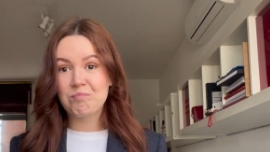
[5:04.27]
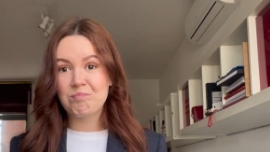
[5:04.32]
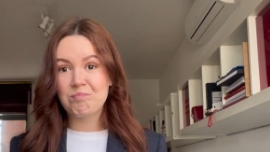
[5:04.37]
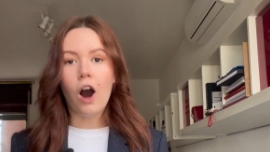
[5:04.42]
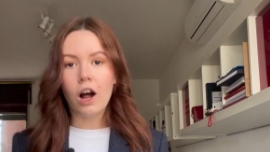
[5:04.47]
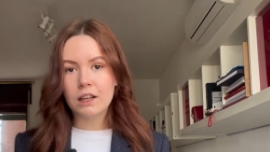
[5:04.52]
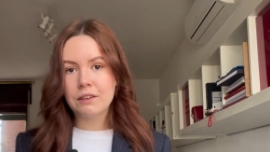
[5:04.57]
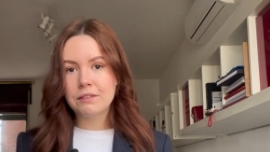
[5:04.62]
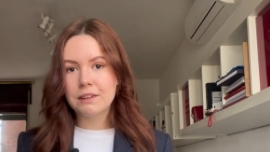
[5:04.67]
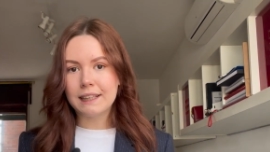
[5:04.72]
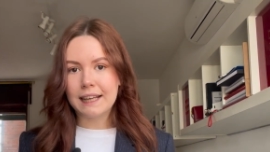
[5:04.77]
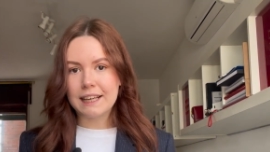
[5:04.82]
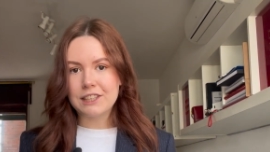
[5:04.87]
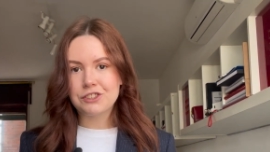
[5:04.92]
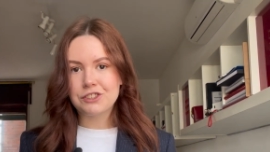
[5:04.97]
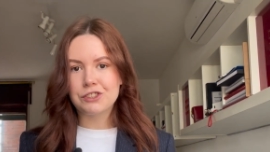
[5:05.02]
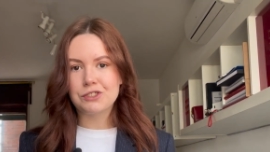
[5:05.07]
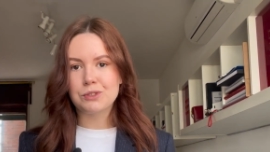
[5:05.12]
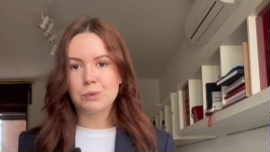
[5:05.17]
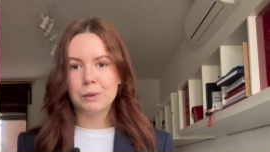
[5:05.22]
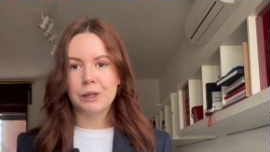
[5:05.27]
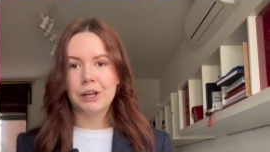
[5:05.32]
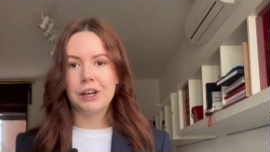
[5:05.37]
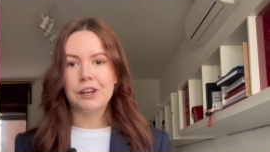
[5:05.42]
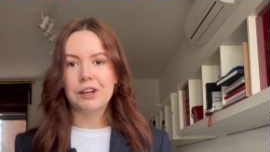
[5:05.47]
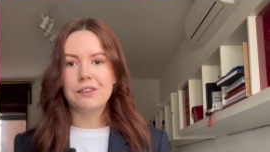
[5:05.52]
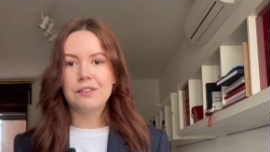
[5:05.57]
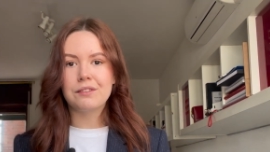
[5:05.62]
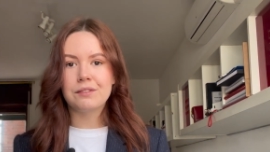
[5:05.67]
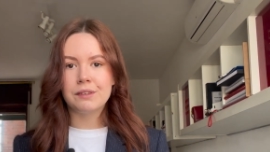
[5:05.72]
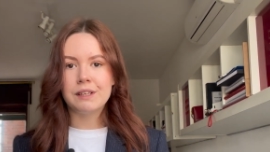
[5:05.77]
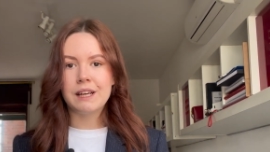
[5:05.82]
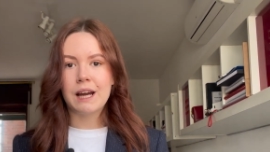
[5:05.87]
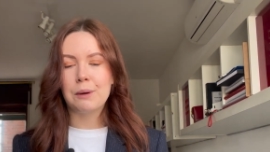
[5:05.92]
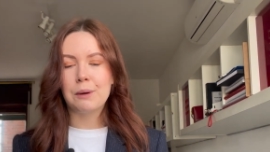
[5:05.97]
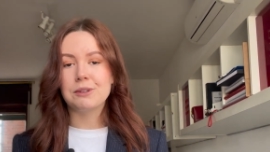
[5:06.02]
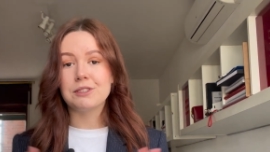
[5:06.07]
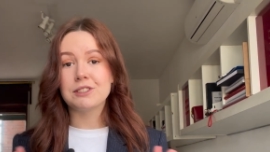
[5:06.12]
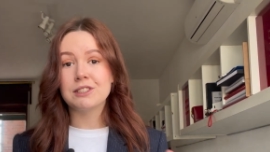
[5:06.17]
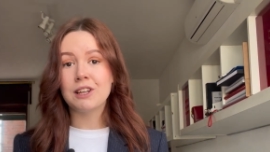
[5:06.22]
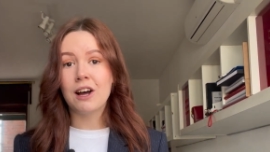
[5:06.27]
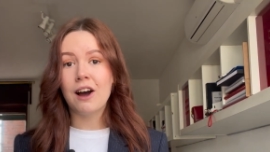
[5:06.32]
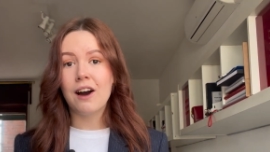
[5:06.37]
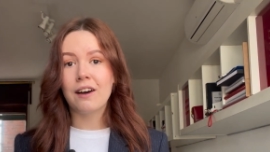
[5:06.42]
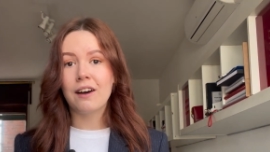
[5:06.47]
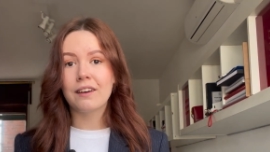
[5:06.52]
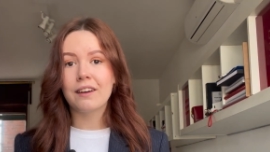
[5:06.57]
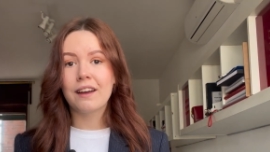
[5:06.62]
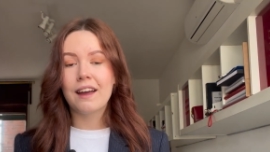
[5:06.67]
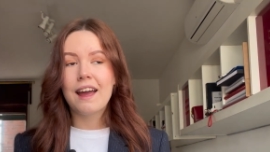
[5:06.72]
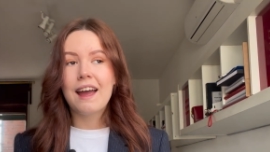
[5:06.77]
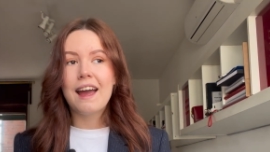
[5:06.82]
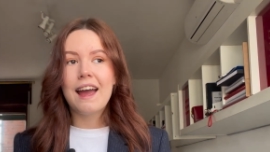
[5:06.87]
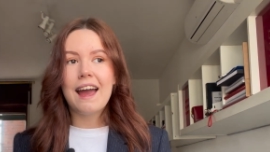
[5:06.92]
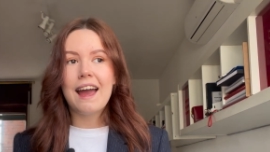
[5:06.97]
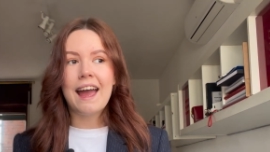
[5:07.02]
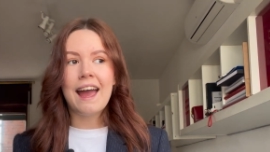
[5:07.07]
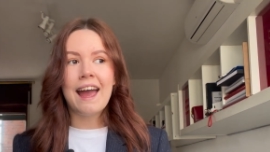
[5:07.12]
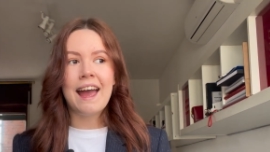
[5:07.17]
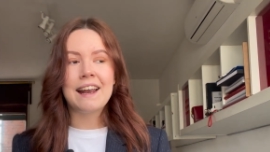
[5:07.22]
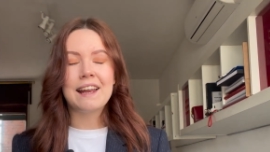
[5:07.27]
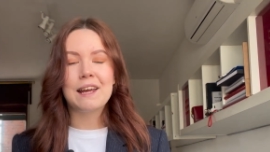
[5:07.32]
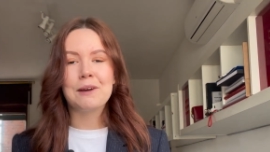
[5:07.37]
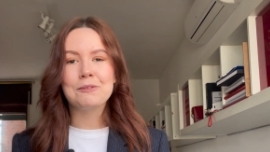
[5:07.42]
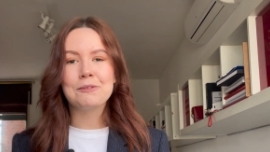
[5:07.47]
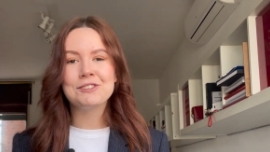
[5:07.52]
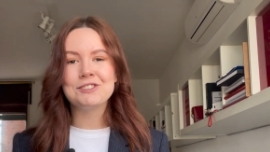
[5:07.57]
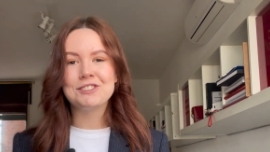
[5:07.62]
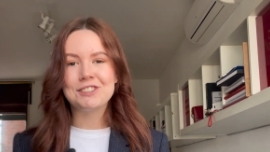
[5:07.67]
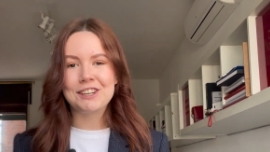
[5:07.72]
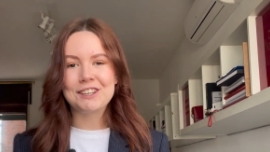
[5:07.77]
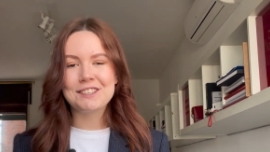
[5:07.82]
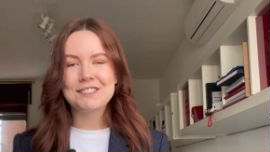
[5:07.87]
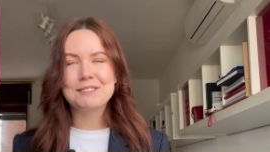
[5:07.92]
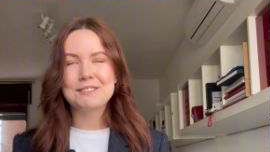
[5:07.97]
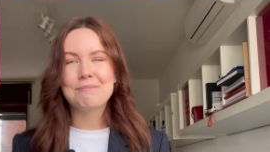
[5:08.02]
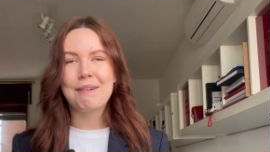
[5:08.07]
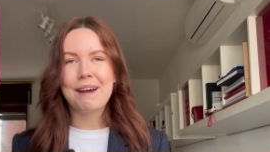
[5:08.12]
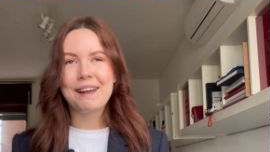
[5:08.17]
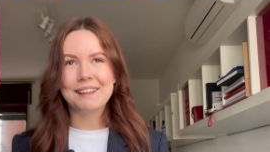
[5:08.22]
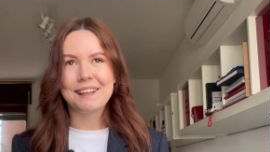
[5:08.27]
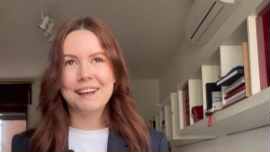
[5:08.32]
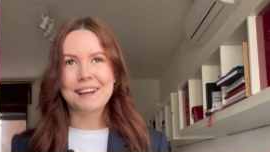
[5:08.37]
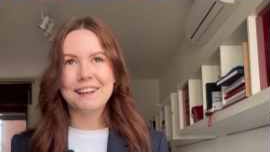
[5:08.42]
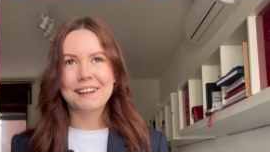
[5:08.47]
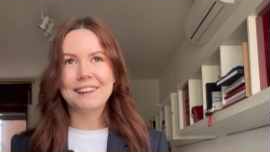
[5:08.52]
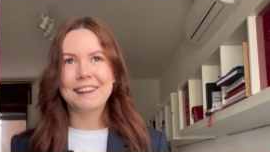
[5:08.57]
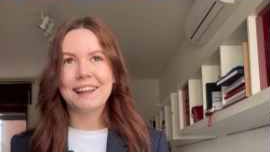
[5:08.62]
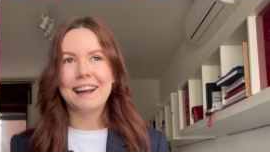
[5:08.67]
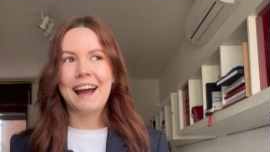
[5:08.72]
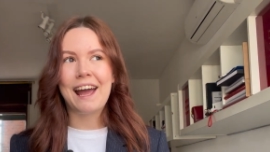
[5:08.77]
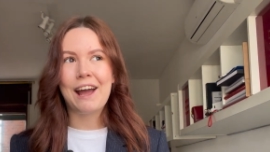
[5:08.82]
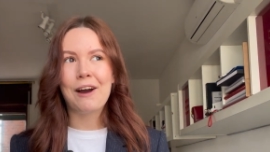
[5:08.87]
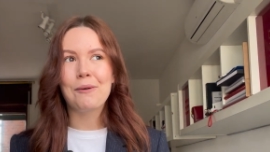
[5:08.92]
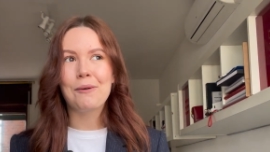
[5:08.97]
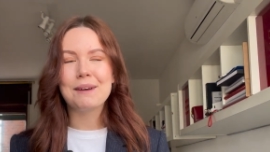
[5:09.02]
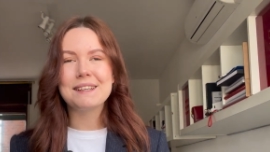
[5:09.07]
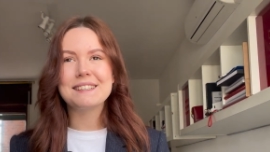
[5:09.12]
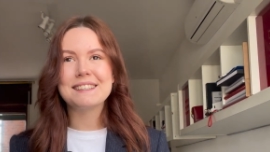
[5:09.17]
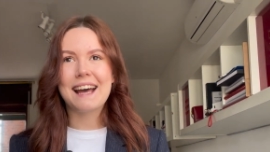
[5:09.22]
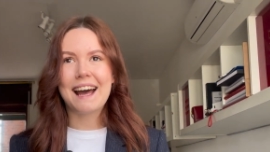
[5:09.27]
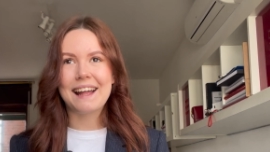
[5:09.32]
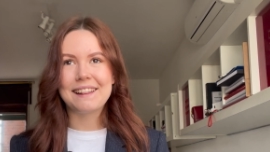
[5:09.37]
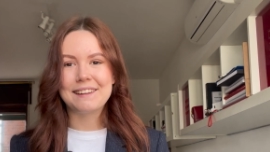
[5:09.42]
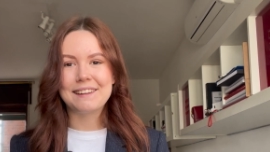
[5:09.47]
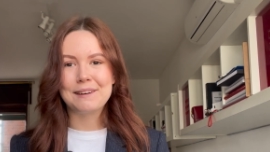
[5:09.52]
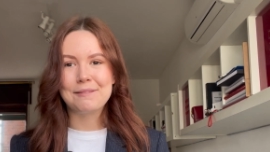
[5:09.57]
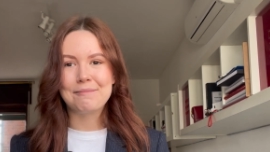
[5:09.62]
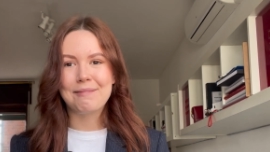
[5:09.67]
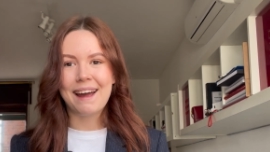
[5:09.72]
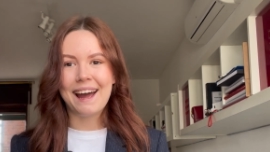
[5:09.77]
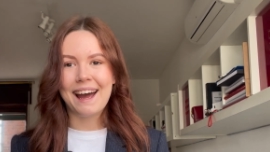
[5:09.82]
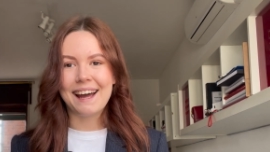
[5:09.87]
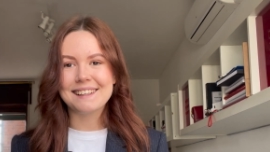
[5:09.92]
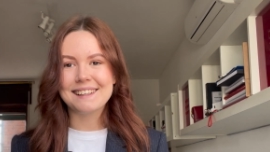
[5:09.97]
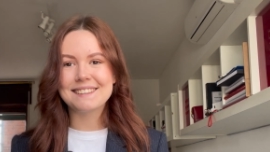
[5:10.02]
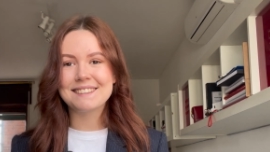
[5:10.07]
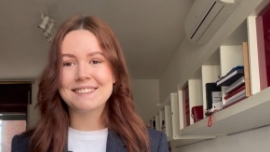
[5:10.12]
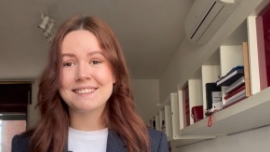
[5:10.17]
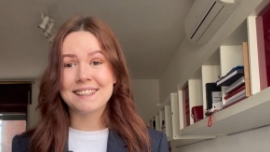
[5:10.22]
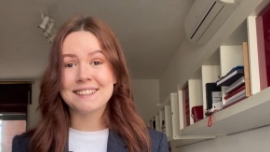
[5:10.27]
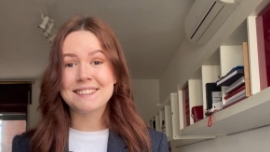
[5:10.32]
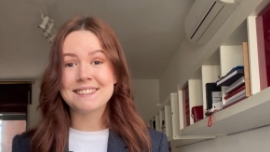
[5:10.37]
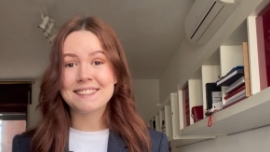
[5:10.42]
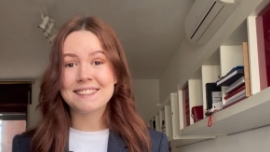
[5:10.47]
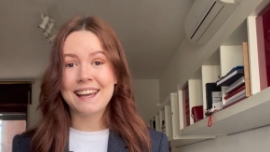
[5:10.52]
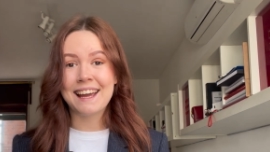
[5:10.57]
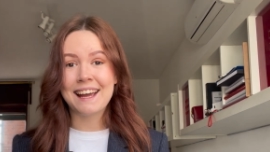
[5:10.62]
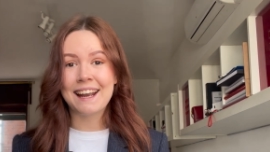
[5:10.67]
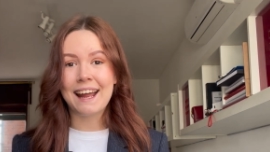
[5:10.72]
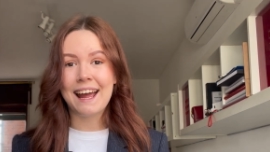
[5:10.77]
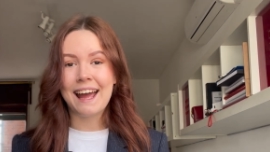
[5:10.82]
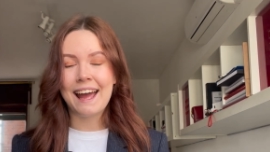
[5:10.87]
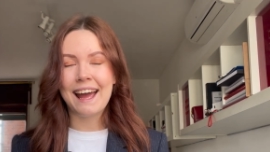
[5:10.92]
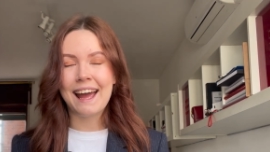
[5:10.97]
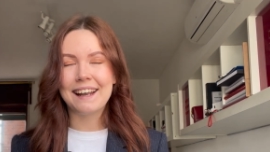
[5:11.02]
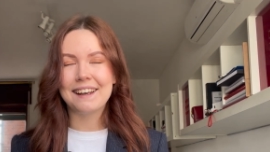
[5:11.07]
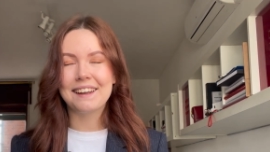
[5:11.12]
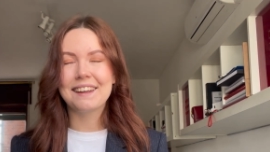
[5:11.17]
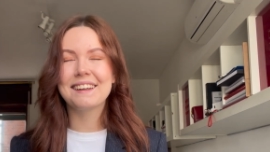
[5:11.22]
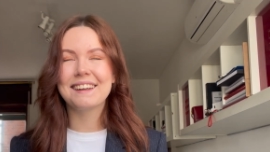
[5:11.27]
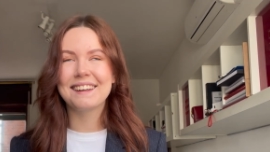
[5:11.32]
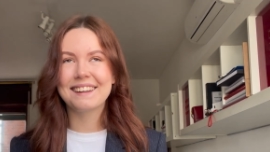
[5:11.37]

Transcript: All of the lectures were 3 hours long, and it was just my luck that I always had them at sunset. And